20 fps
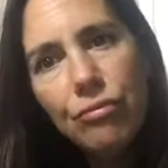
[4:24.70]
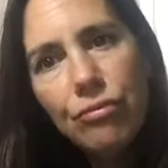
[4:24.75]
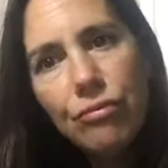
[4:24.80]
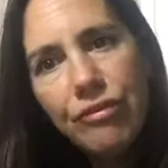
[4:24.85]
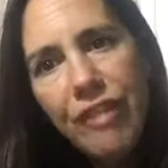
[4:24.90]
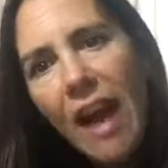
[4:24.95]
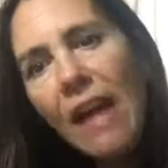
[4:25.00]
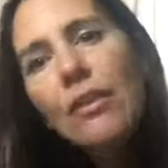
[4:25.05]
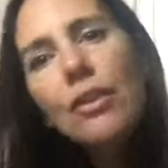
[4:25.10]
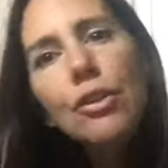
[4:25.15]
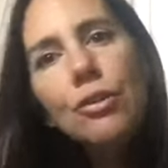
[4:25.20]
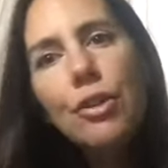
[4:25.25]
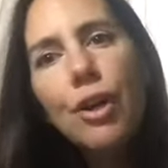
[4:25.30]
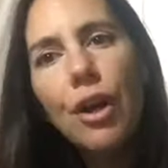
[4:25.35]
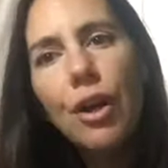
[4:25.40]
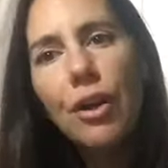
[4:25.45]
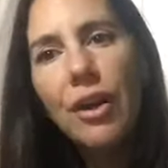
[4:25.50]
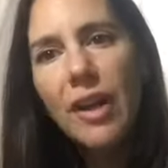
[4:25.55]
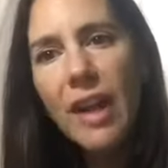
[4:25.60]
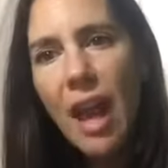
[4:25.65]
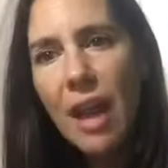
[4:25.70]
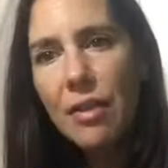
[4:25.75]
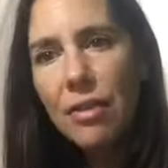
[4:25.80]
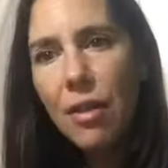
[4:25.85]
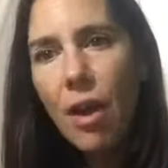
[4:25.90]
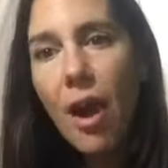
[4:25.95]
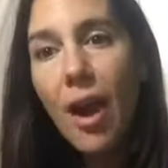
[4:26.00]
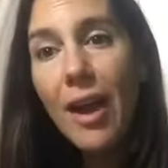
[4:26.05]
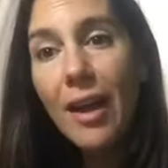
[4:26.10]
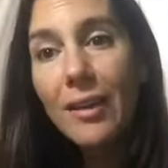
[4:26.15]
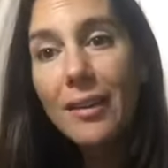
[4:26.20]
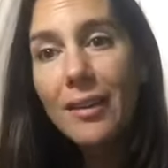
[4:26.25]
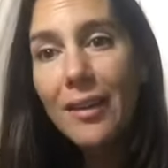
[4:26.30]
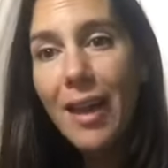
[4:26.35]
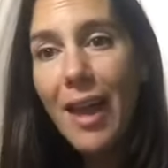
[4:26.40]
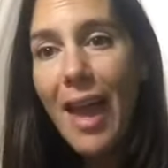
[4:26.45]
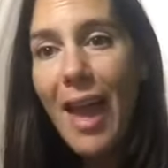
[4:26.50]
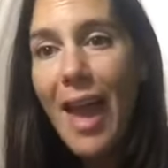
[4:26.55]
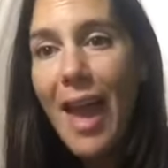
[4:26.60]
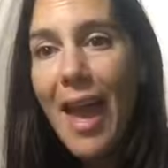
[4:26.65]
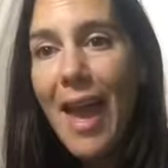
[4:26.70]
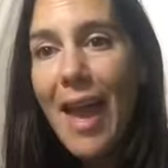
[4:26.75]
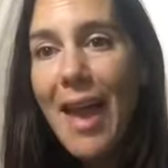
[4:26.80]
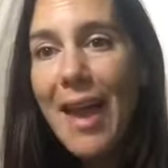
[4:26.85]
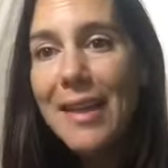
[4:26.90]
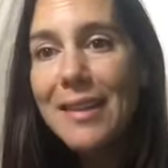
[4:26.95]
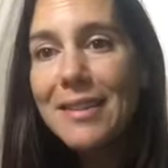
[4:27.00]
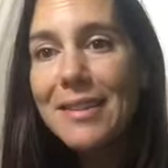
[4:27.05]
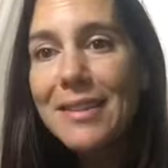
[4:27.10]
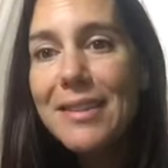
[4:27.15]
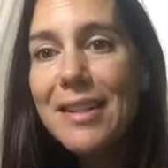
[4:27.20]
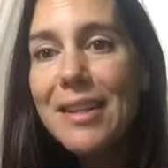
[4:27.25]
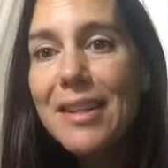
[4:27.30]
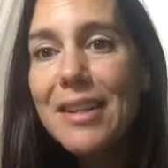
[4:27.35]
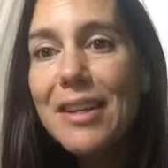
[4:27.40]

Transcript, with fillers: valued her, and I thought, and